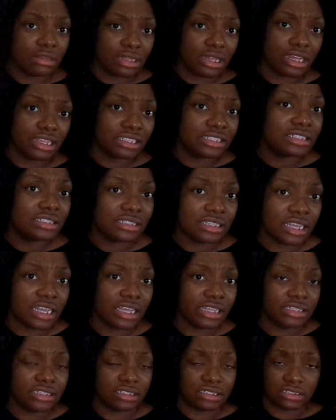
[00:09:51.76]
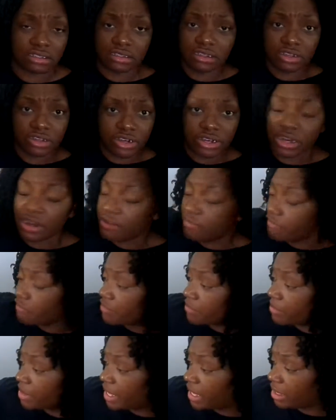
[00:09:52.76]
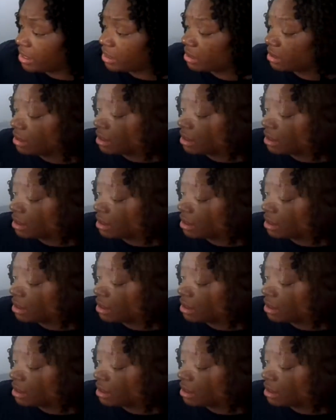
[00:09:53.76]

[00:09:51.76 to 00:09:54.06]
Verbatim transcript: it's good enough for me.